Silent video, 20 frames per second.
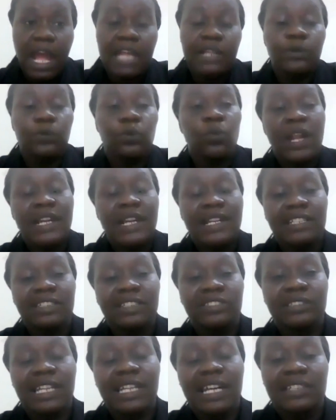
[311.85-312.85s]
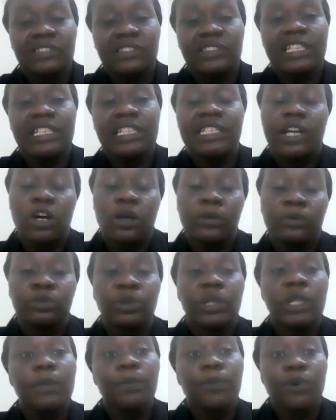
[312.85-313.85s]
And what this does, it helps
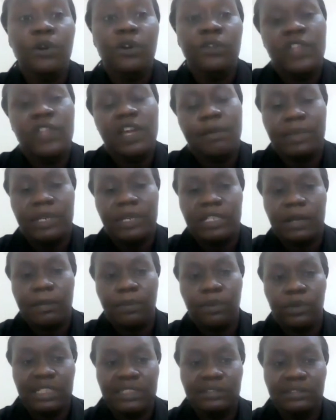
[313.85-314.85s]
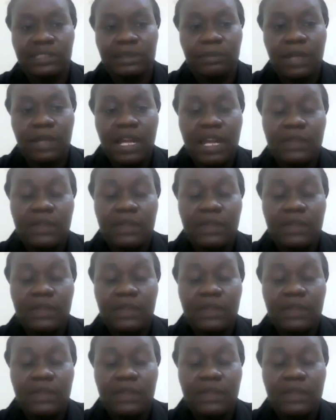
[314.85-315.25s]
to improve their metabolism.